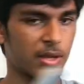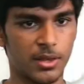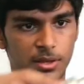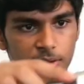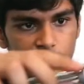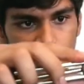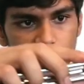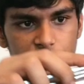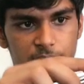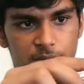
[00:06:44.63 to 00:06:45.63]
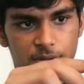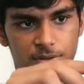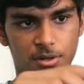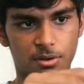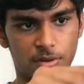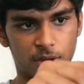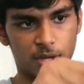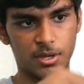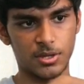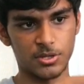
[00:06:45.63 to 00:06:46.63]
like this. So
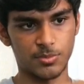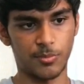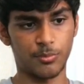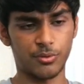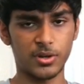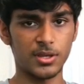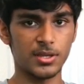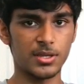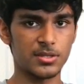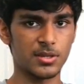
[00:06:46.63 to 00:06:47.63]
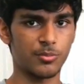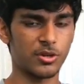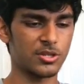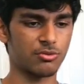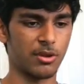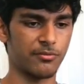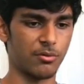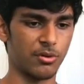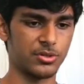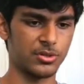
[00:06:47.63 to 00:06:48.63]
it should be pretty easy, pretty
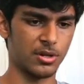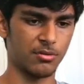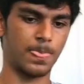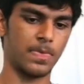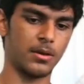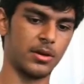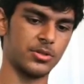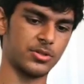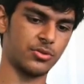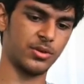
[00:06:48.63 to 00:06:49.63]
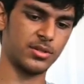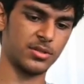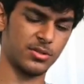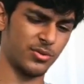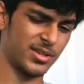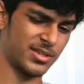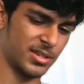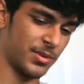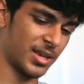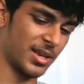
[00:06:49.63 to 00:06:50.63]
straightforward, you know. All right, just twist and twist, and
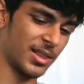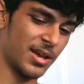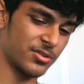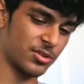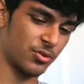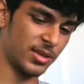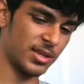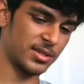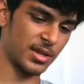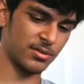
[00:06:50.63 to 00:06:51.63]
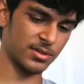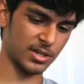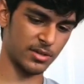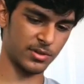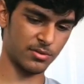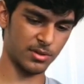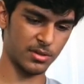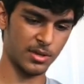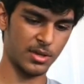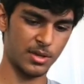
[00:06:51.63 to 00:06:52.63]
it's making a loud squeaky sound. It's kind of annoying,
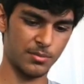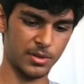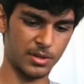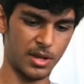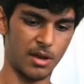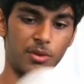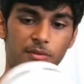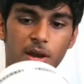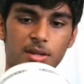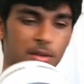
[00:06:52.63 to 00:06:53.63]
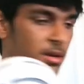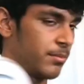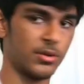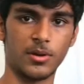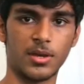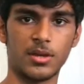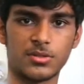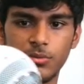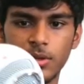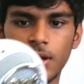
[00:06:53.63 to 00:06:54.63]
but yeah, we've got it there. Boom. Okay,
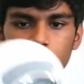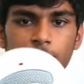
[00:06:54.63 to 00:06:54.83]
so we got the